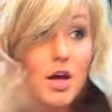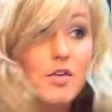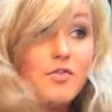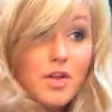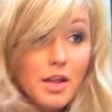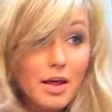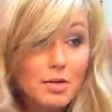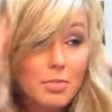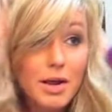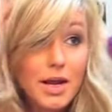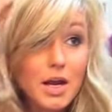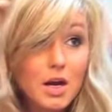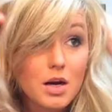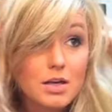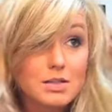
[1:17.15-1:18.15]
feel like my
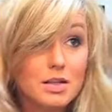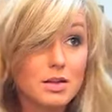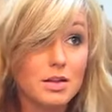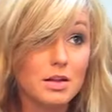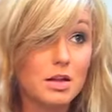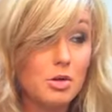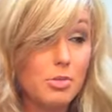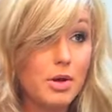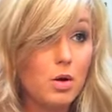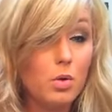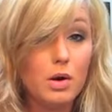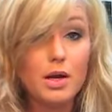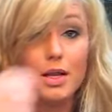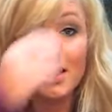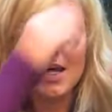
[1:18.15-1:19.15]
hair is a little bit
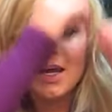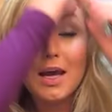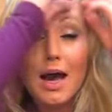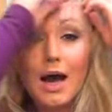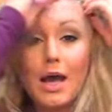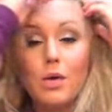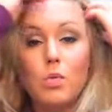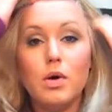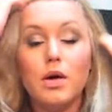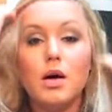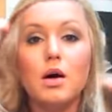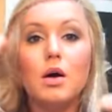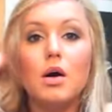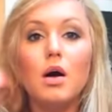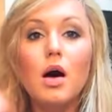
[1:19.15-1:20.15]
oily, I
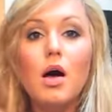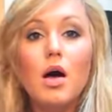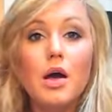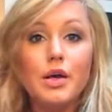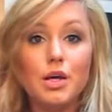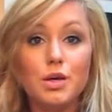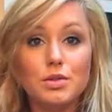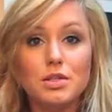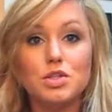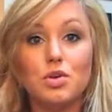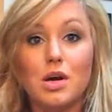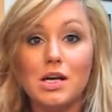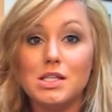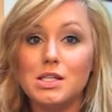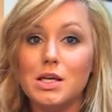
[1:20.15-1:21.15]
will use a
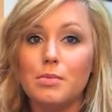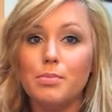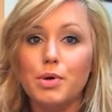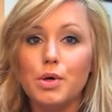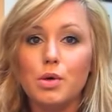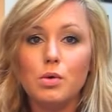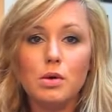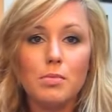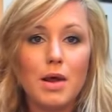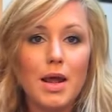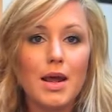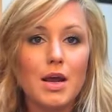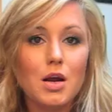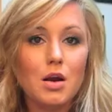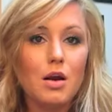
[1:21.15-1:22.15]
dry shampoo in my
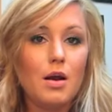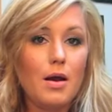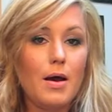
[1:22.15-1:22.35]
hair.